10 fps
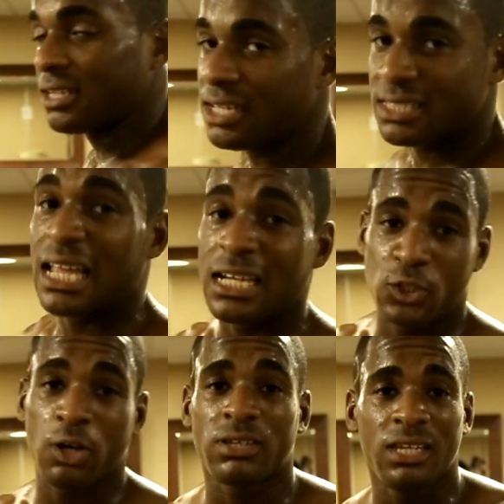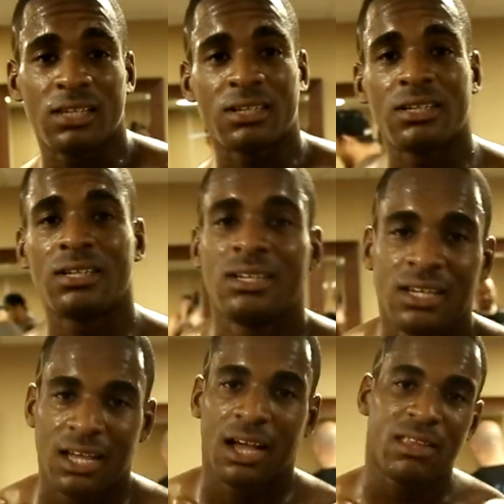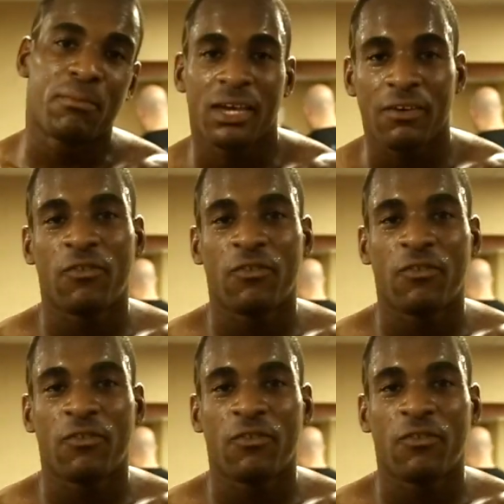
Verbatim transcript: It's not joking either. I'm not making